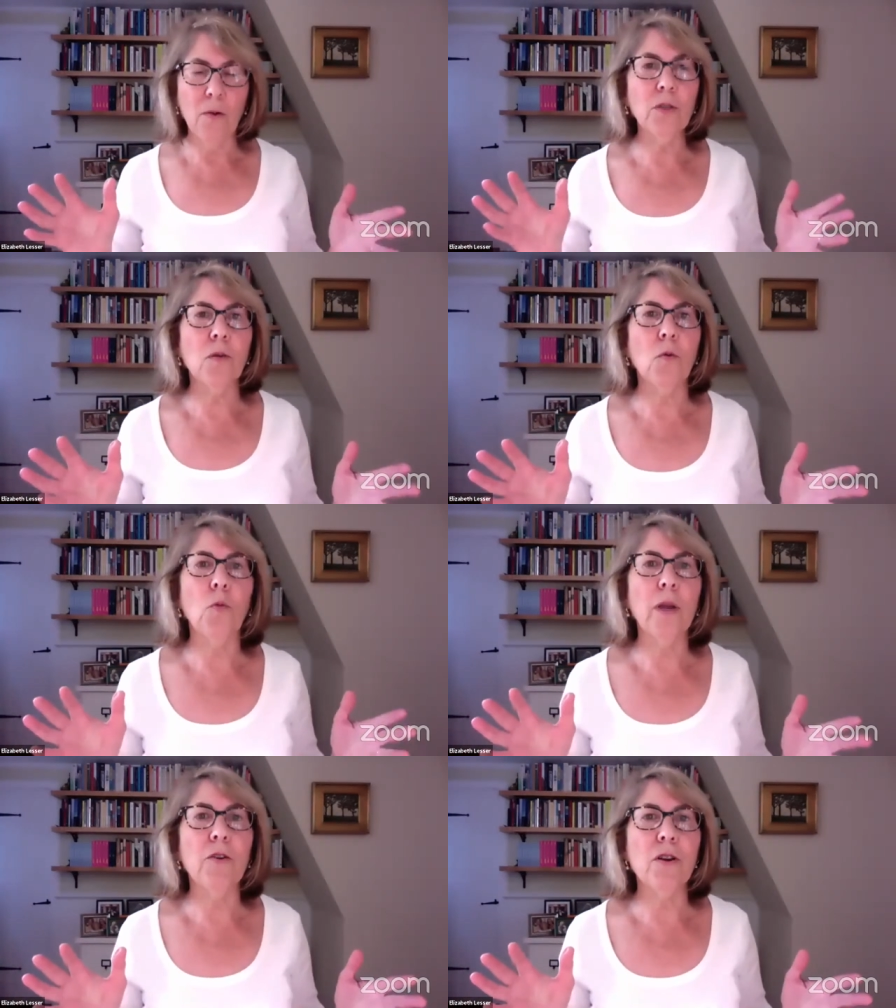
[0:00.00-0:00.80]
I was the
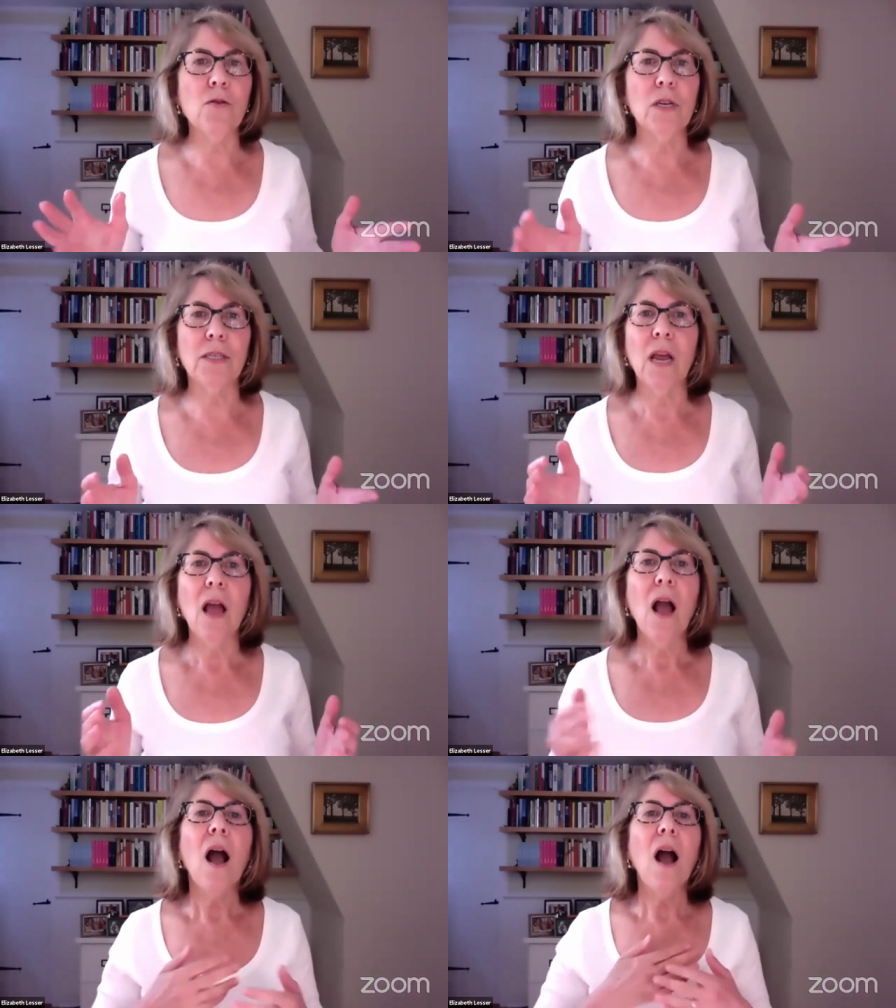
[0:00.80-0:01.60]
weirdo because
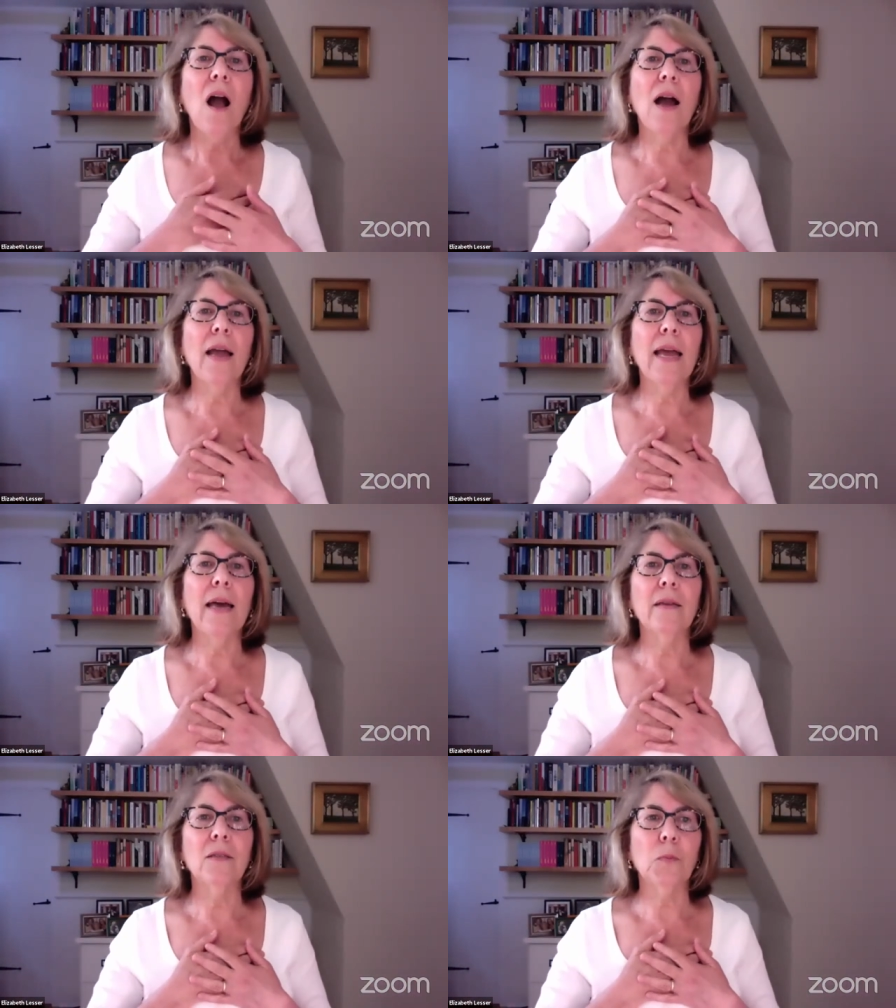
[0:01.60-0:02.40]
I
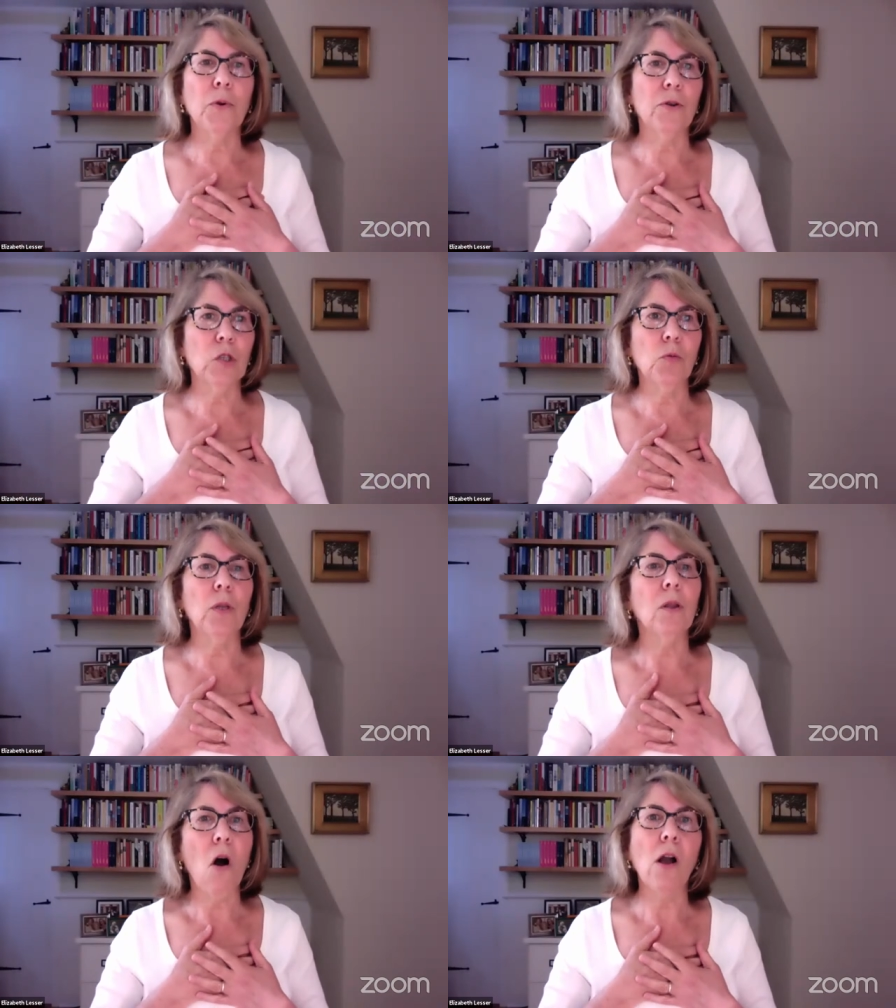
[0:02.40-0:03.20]
had a
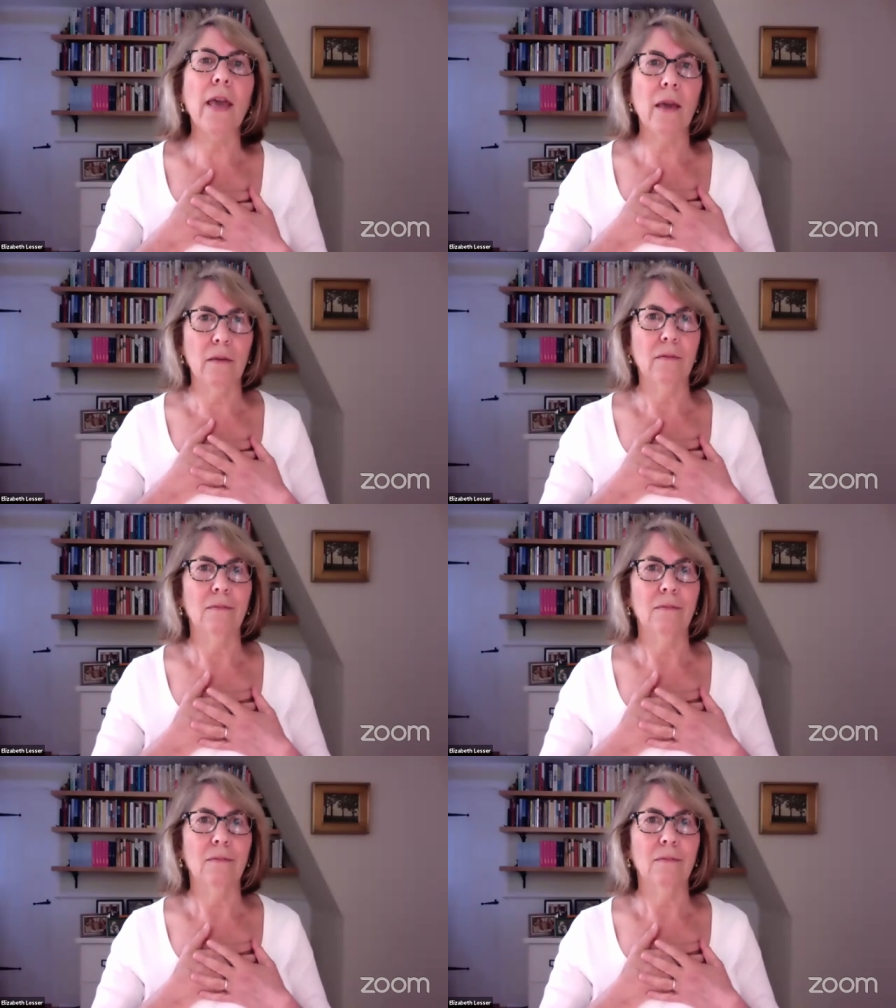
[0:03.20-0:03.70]
spiritual longing.